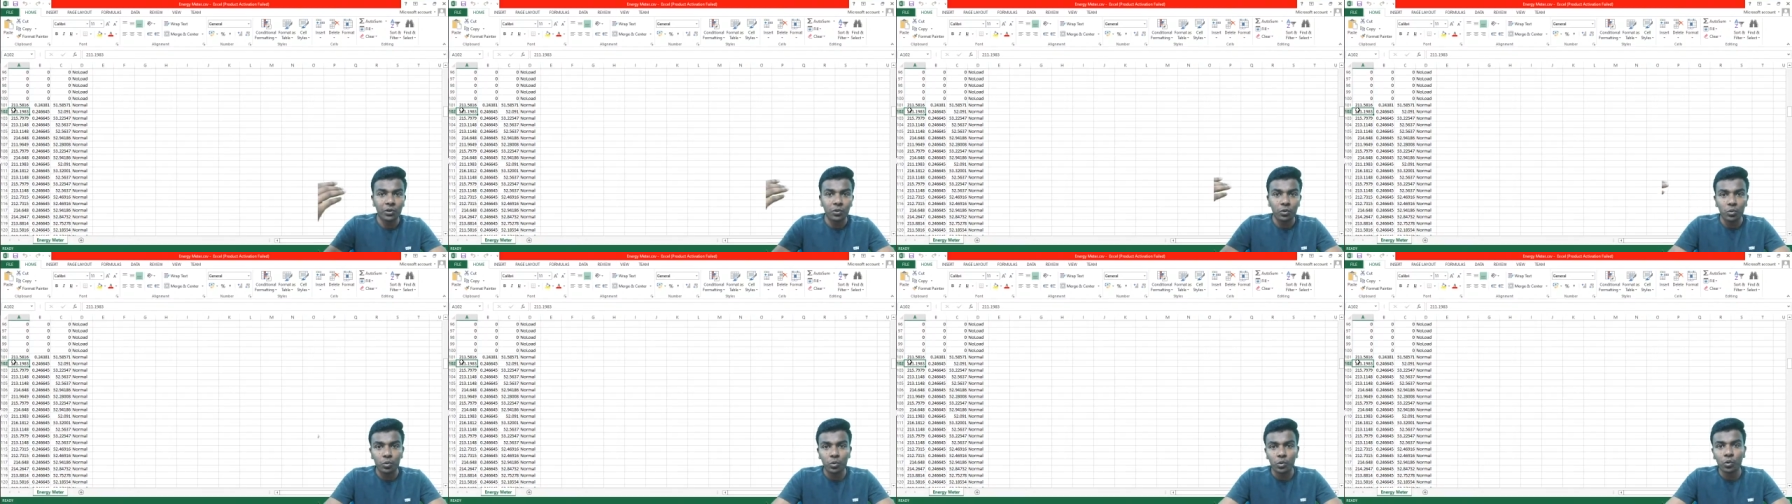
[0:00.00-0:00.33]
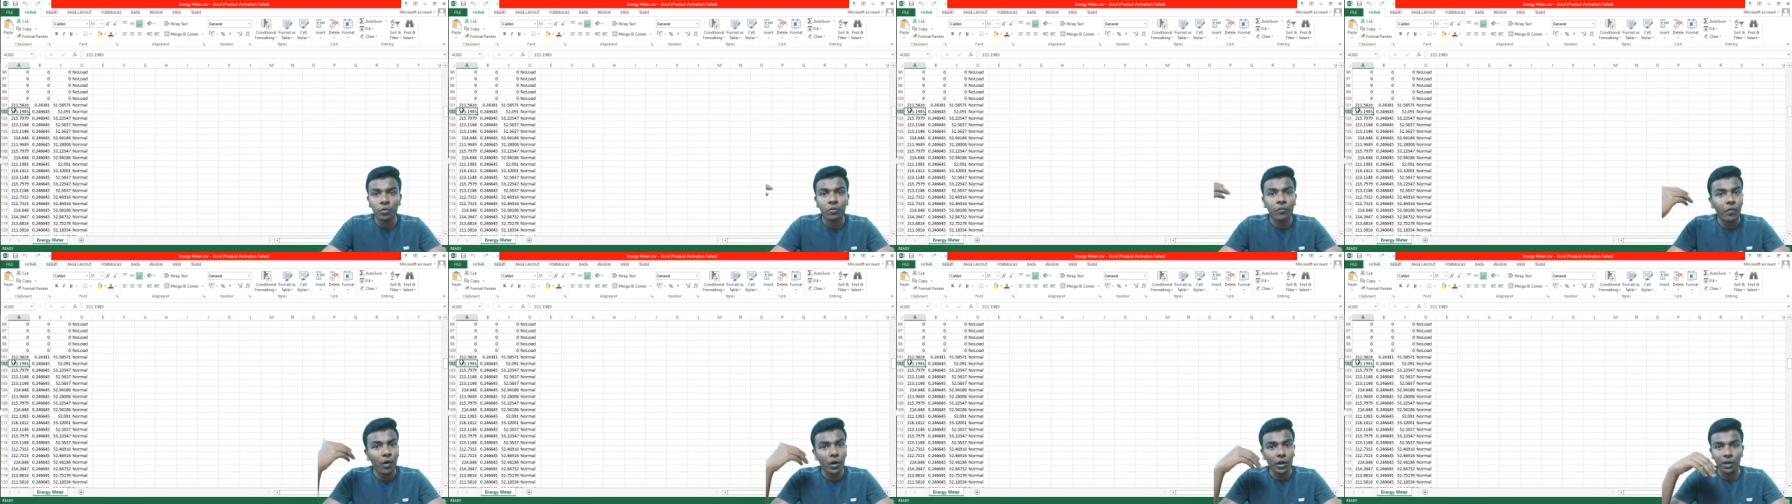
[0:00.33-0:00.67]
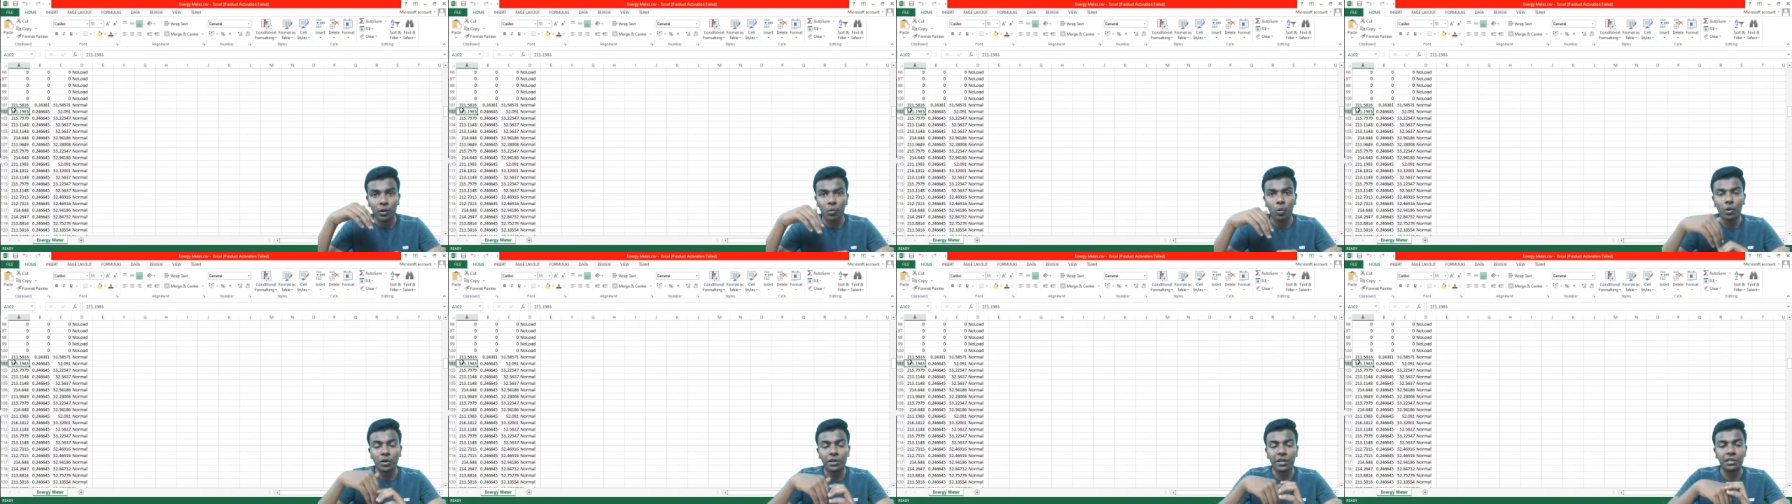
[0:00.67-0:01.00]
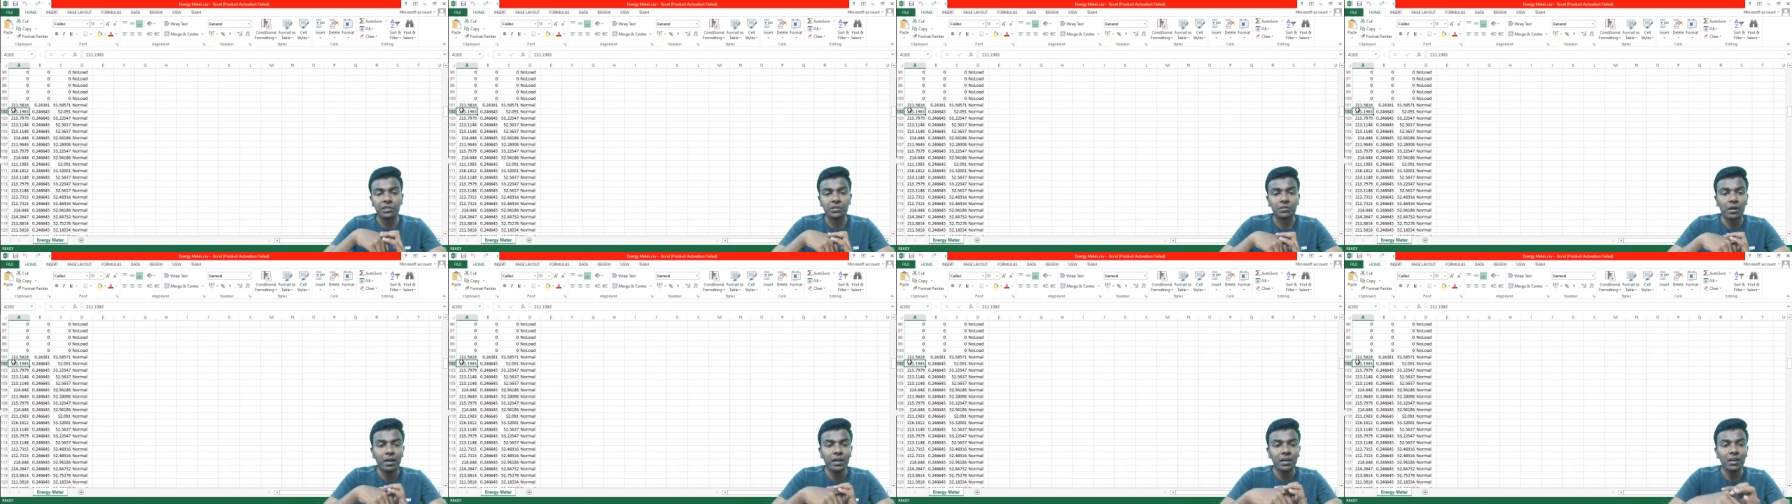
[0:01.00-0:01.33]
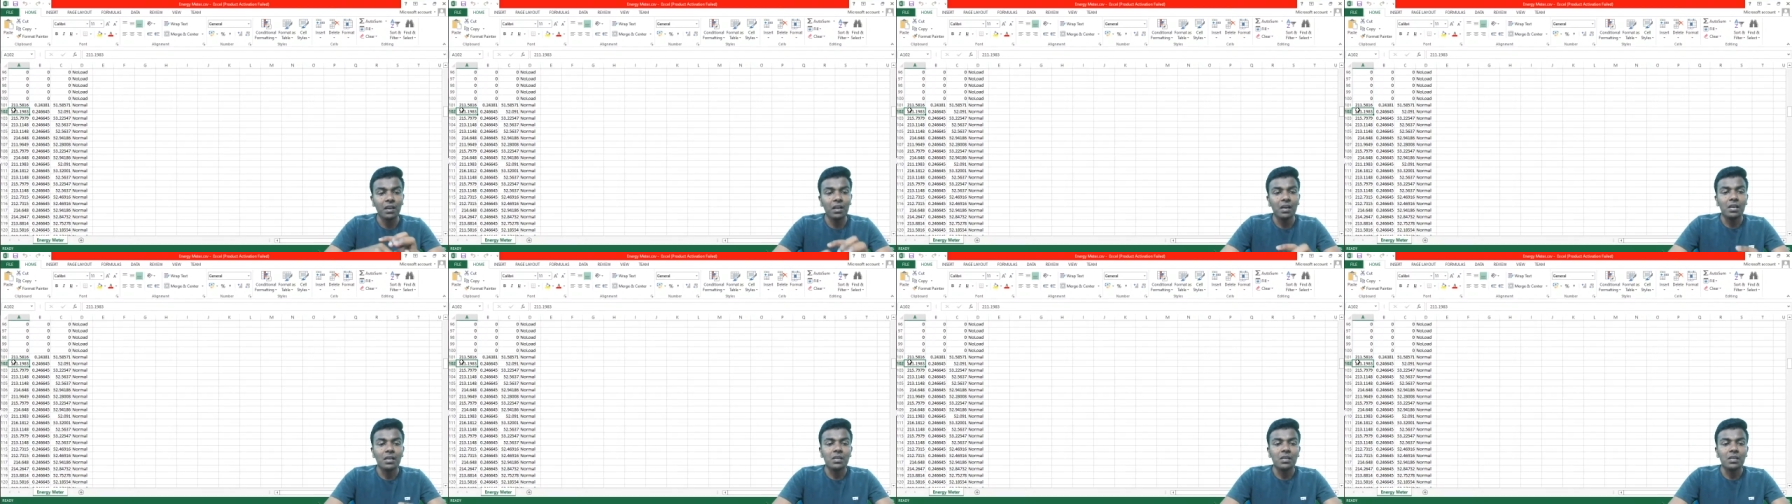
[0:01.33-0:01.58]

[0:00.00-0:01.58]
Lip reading: to 240 voltage, right?